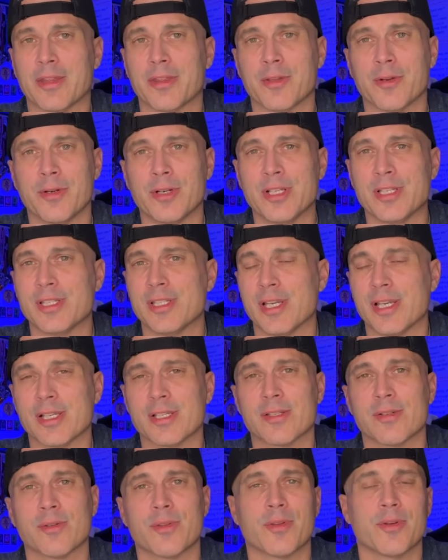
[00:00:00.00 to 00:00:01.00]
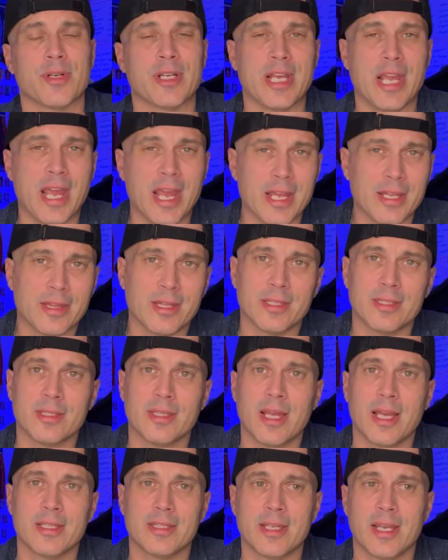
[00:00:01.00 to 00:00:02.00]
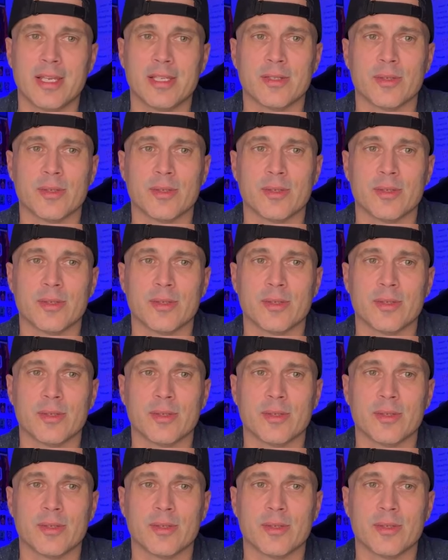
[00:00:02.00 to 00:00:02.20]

36 or 38 that day.